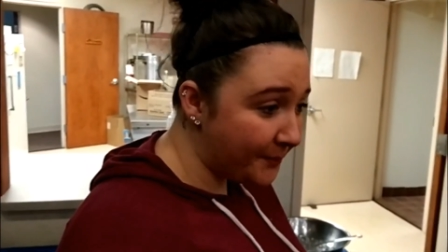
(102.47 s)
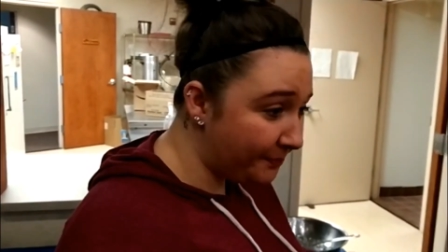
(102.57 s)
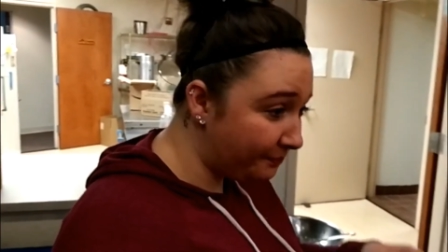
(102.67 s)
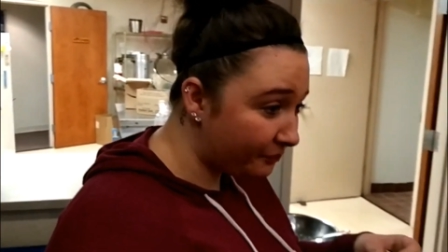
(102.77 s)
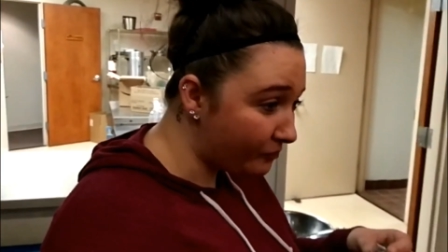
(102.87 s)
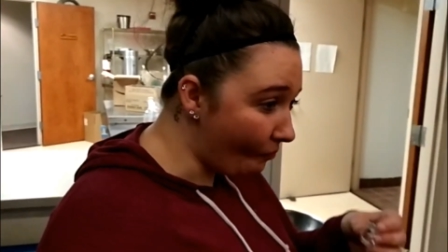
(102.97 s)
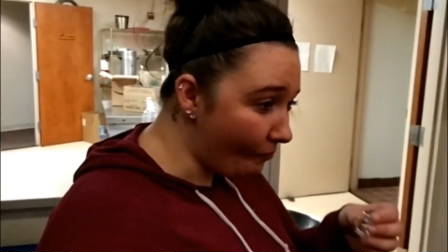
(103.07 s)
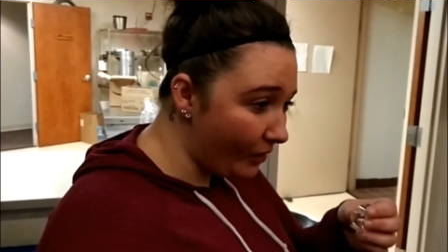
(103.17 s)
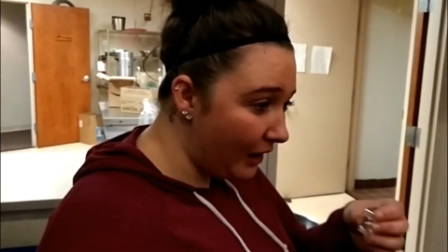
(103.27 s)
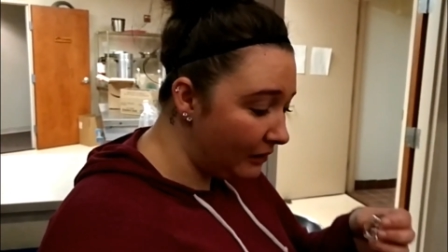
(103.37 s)
It will for a
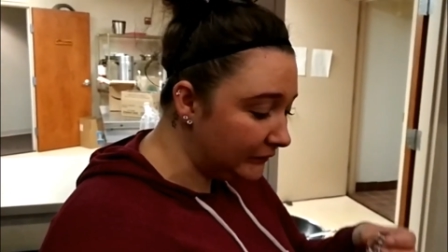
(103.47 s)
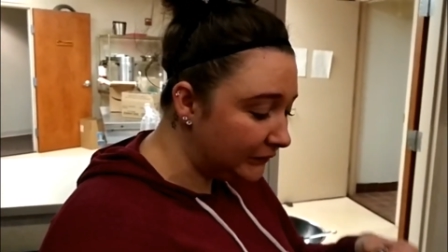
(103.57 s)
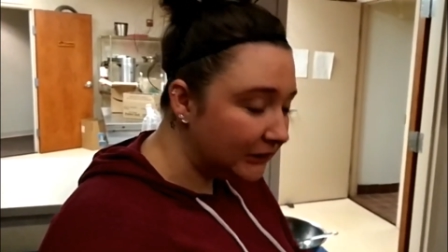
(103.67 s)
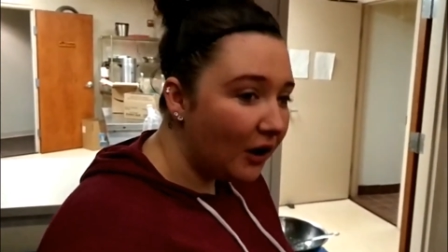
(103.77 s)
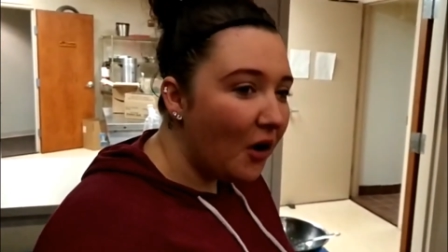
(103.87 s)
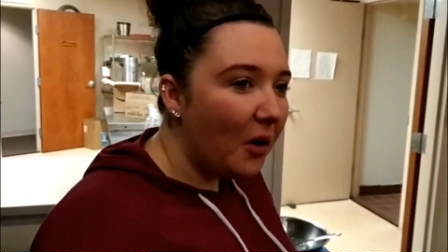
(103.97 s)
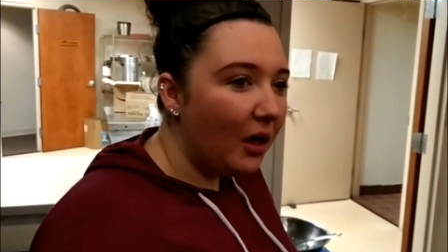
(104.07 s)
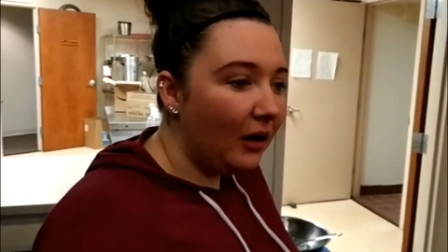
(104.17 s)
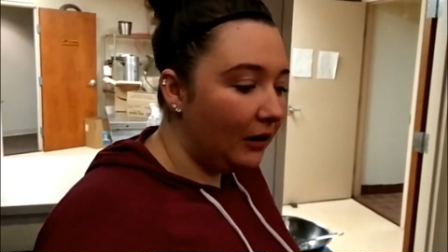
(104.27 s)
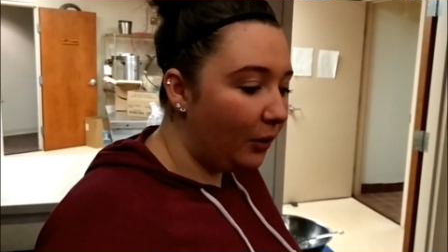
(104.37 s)
minute. You know the
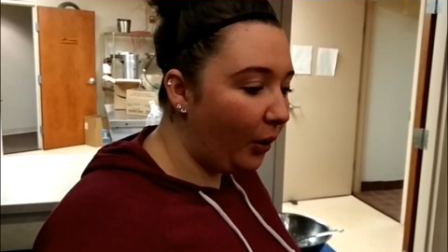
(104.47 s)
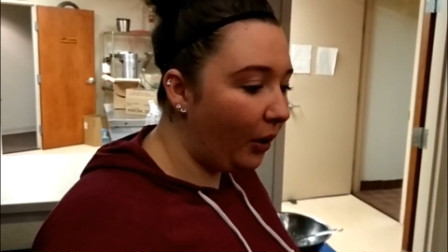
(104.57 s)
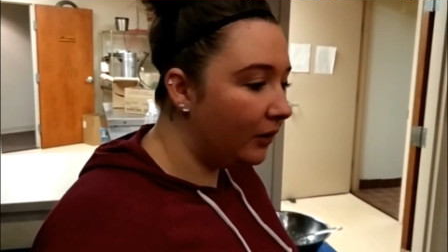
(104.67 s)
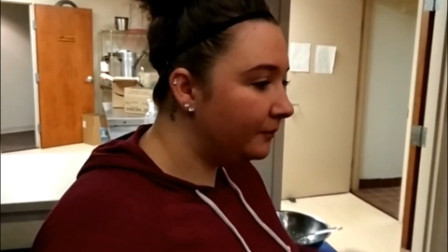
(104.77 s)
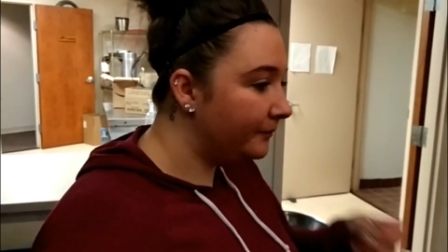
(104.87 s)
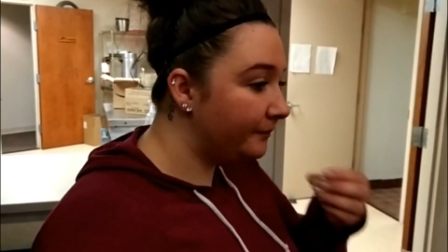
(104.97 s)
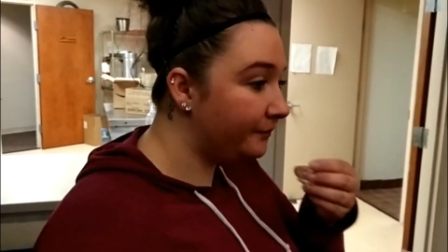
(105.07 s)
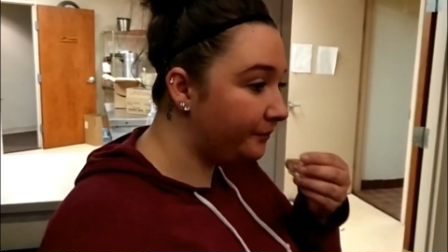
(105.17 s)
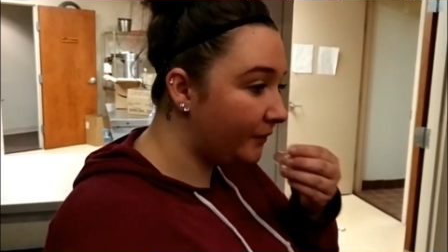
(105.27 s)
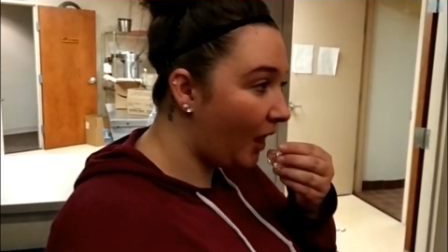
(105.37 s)
only thing that'll help?
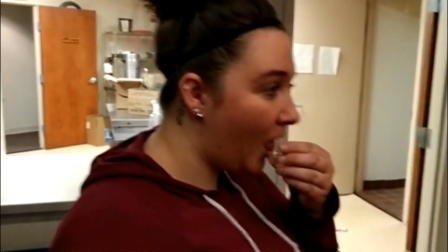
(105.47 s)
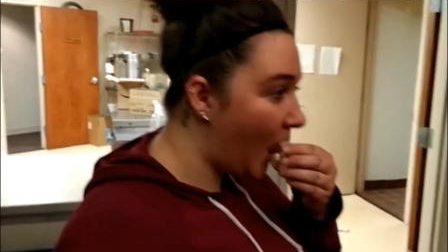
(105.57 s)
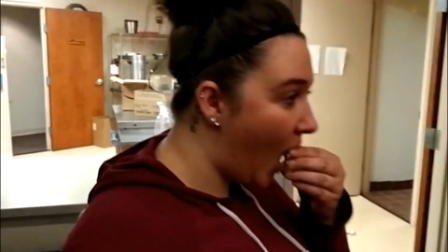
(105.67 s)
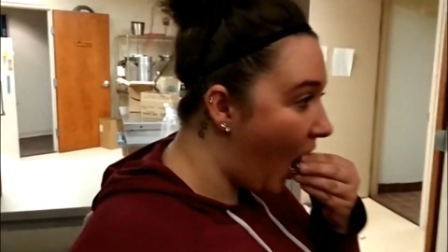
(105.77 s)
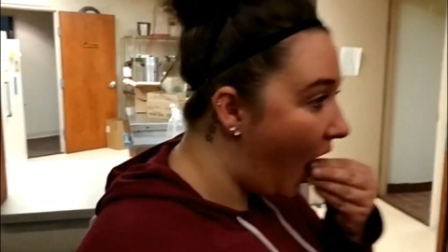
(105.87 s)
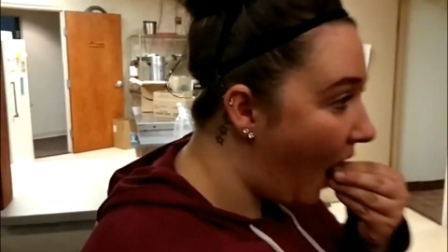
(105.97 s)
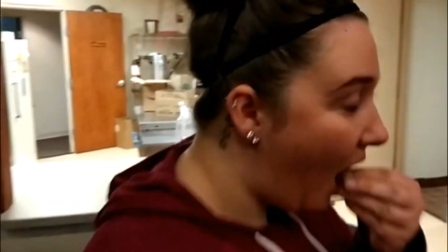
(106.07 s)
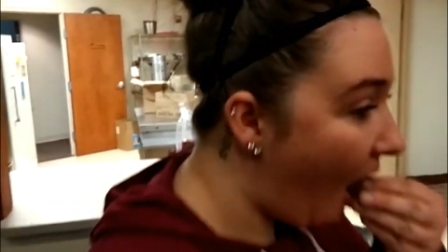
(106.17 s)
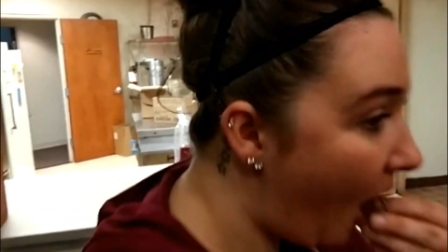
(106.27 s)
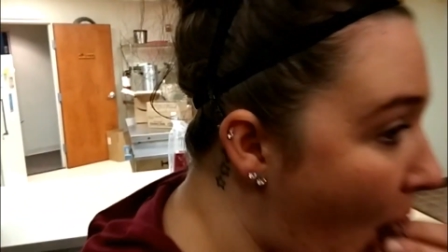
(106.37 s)
Ooh, wait, you got